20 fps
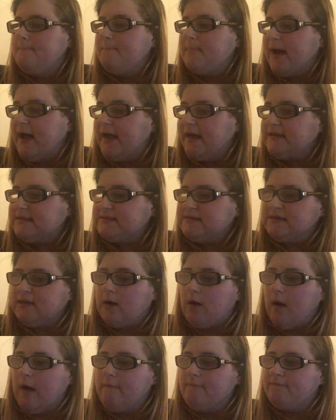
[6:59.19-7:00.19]
But
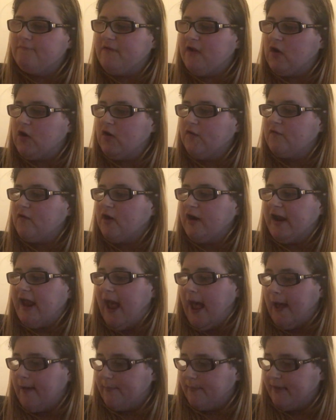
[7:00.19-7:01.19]
I'm very, very
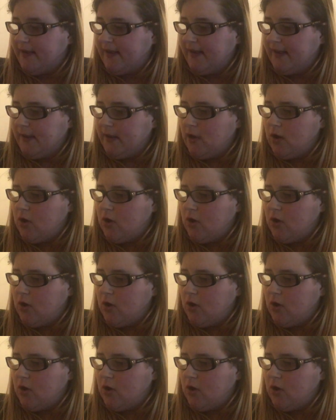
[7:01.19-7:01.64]
happy